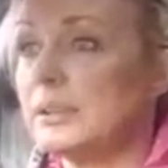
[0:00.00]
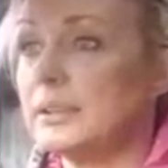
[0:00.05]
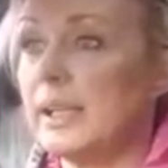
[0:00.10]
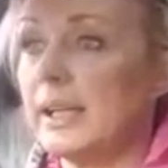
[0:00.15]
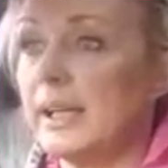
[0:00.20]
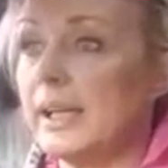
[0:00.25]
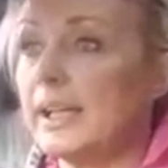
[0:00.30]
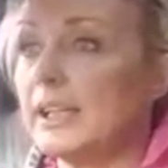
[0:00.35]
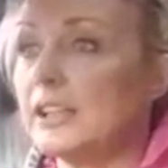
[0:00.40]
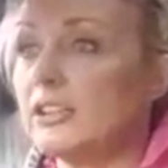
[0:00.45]

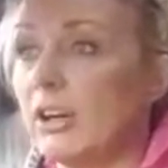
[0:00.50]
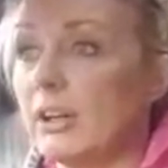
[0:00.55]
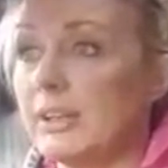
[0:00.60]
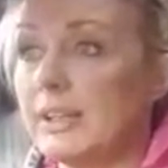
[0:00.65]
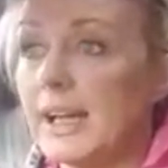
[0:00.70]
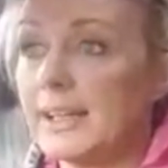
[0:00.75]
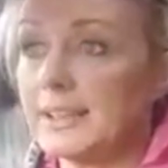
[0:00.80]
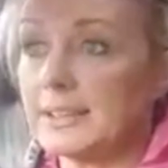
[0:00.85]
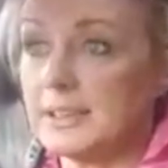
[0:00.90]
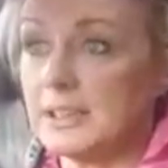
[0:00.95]
the
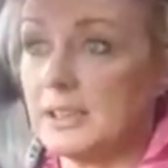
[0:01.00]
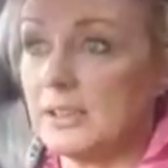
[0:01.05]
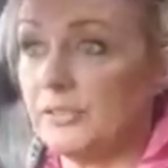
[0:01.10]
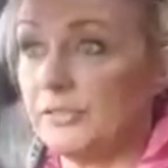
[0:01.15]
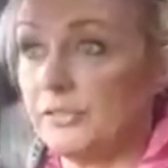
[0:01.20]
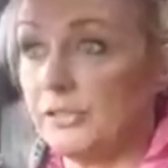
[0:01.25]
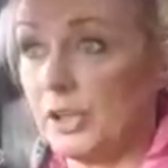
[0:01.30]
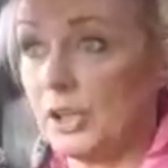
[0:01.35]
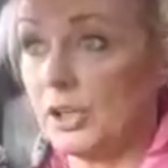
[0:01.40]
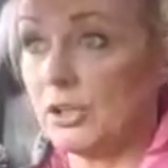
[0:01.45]
Granactive
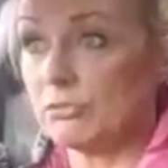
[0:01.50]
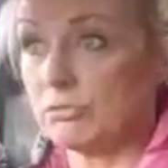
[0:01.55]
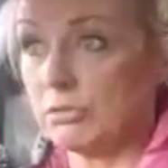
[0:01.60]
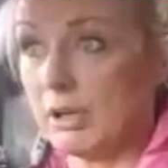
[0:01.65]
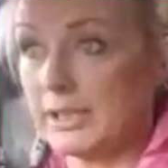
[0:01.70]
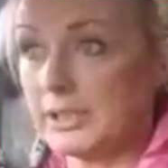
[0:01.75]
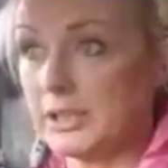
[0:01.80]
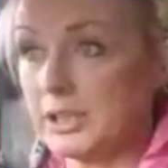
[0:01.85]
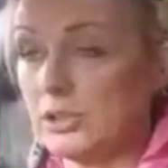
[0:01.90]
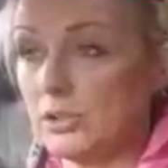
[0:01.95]

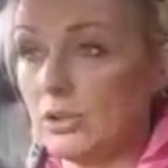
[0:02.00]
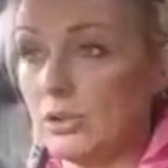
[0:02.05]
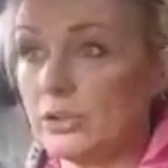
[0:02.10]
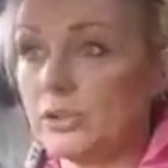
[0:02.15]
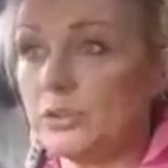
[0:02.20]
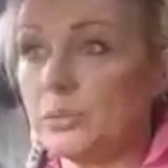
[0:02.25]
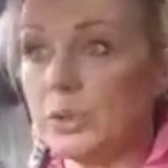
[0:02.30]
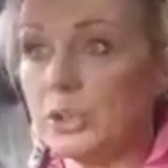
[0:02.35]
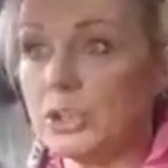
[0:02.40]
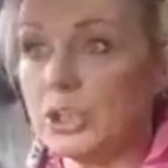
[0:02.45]

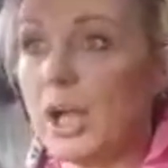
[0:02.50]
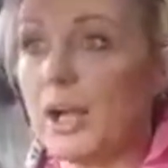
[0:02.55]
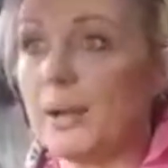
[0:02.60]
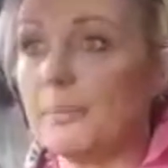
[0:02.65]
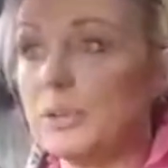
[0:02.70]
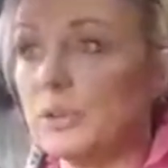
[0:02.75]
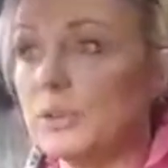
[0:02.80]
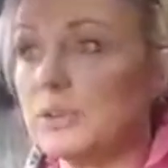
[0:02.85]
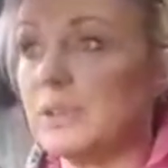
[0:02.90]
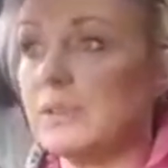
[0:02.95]
retinoid, which
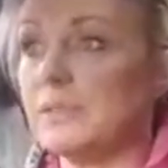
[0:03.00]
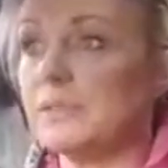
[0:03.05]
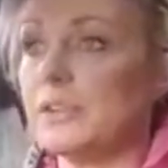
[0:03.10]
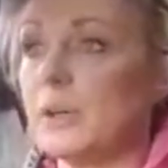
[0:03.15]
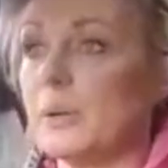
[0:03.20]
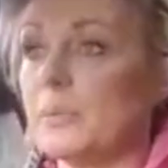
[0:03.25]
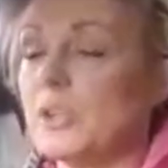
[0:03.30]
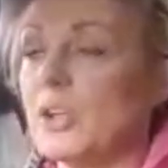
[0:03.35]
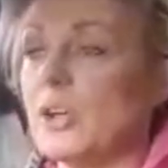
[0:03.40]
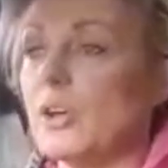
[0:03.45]
I'm using
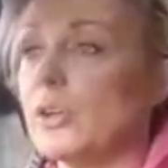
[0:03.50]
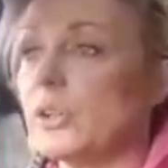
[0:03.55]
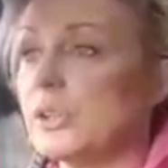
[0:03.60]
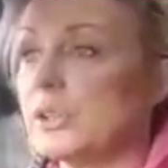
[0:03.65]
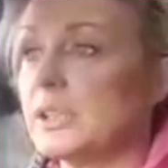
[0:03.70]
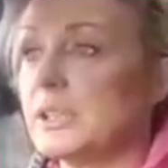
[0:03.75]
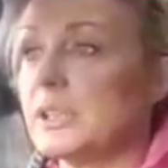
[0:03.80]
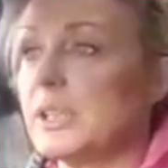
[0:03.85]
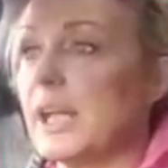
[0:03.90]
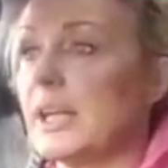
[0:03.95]
from The
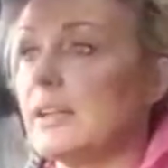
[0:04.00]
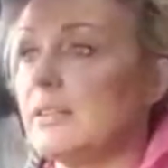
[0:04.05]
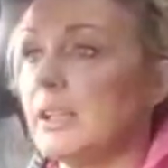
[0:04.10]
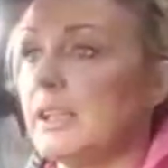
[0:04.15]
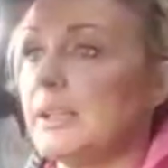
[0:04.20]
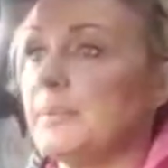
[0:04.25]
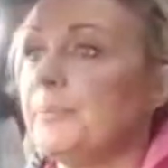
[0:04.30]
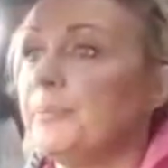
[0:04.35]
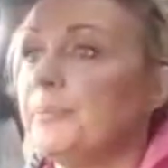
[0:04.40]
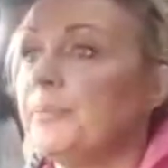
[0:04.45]

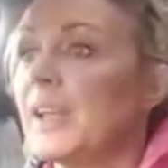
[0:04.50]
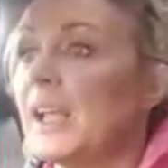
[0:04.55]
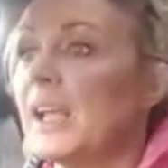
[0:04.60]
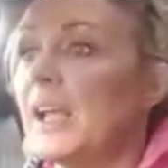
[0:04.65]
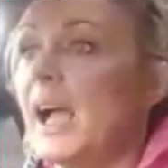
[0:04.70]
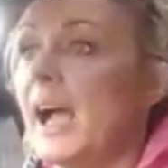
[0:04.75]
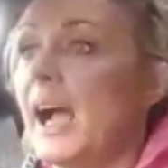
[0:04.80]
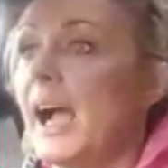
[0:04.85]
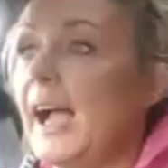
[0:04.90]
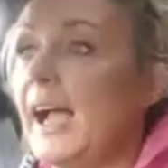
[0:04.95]
Ordinary,
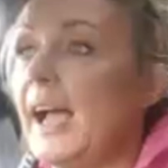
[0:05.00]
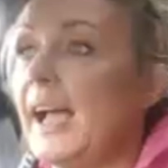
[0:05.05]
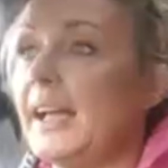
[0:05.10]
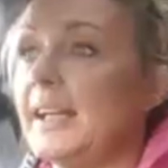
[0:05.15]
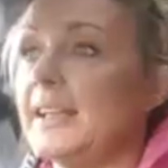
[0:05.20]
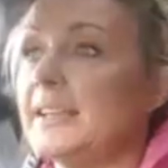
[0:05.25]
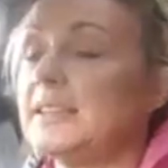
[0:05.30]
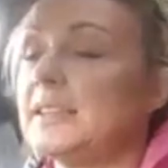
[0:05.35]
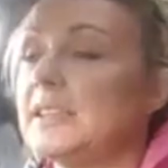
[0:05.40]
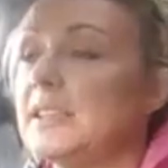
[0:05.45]

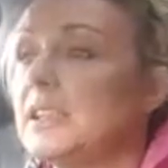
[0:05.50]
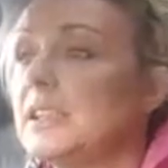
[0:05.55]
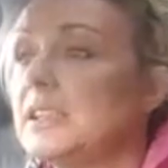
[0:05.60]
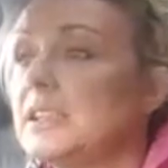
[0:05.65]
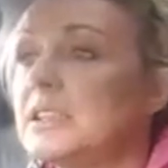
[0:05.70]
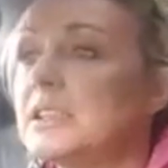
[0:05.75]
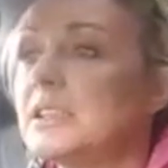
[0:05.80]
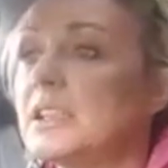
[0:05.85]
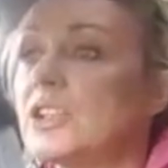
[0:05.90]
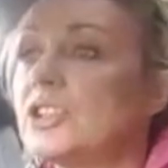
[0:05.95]
and
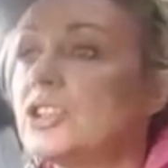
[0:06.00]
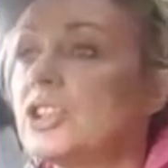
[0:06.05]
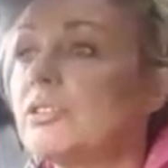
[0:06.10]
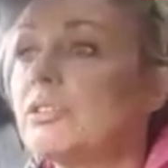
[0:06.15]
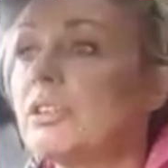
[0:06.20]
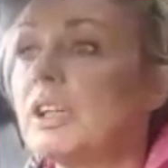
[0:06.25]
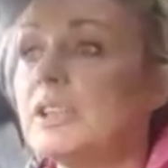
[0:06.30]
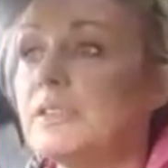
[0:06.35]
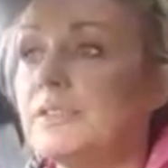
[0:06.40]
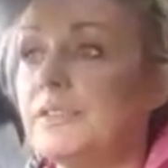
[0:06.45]
it's such a
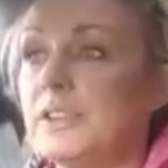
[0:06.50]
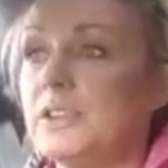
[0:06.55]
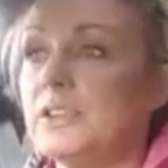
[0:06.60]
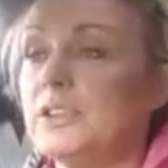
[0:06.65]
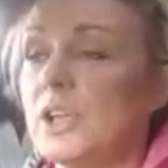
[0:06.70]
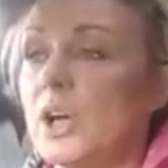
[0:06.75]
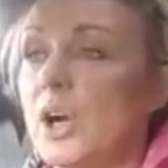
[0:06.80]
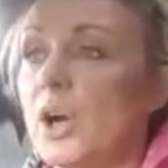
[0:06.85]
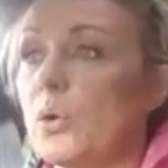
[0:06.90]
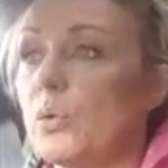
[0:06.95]
great
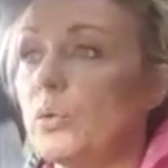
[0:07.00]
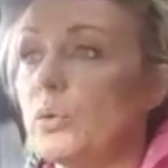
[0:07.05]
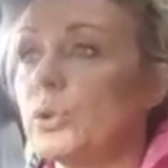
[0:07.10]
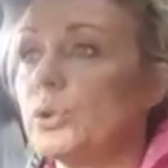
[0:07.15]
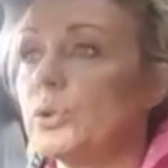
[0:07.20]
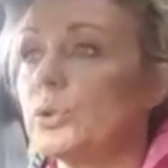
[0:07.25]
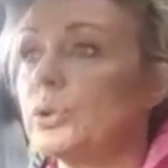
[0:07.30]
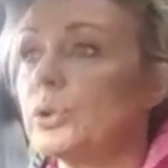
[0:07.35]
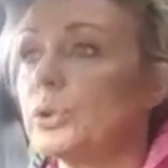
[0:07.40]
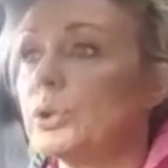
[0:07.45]
video,
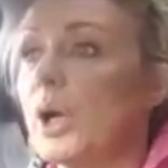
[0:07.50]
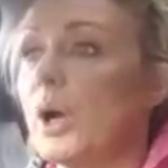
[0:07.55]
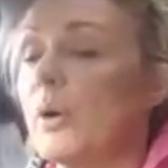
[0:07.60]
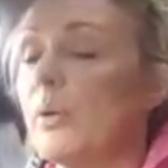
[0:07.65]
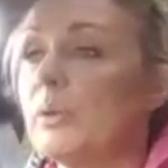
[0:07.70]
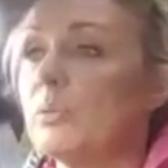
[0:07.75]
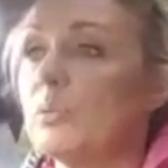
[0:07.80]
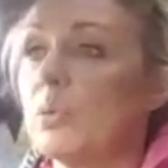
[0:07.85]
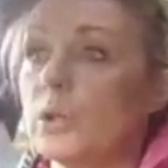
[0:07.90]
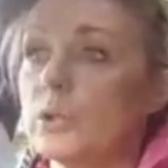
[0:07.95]
you should go
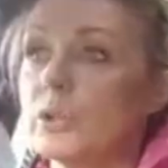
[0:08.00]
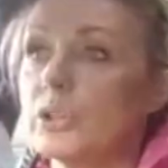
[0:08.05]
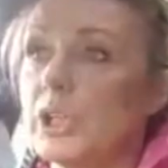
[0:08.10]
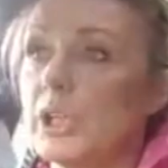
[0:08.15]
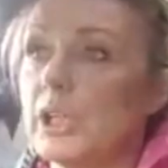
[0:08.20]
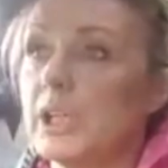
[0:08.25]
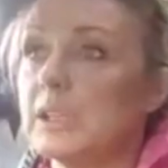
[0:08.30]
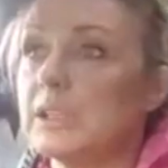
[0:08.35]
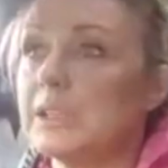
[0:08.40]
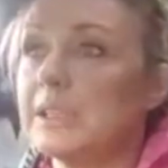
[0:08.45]
and watch
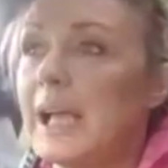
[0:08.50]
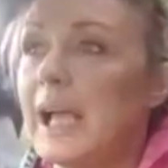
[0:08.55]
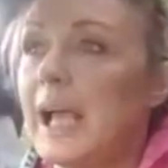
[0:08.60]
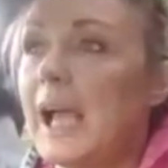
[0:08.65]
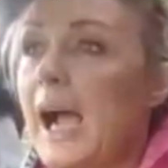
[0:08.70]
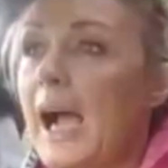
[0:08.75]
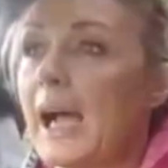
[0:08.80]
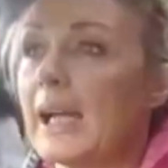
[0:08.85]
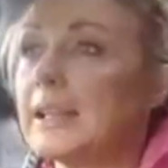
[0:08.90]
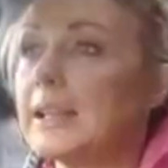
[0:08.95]
it.
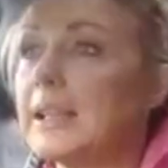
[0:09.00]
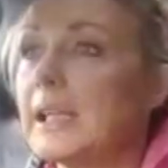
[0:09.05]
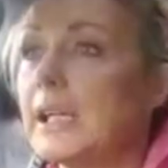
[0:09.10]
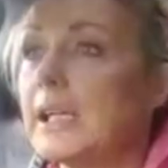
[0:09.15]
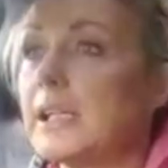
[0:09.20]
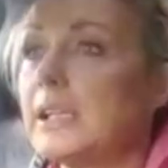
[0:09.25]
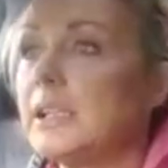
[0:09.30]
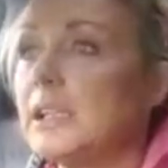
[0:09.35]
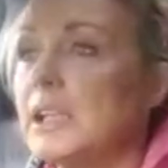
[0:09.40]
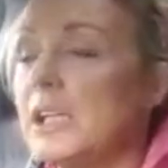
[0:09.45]
I
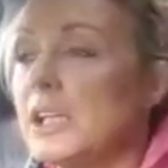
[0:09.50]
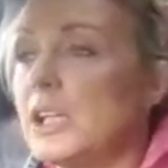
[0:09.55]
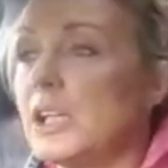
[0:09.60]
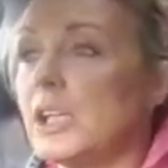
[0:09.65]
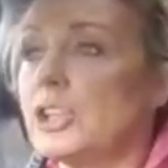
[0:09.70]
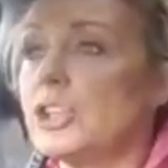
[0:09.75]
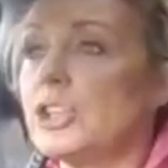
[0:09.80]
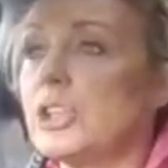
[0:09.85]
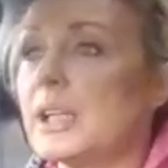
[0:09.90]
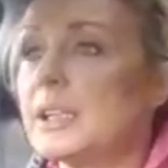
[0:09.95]
think
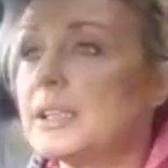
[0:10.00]
she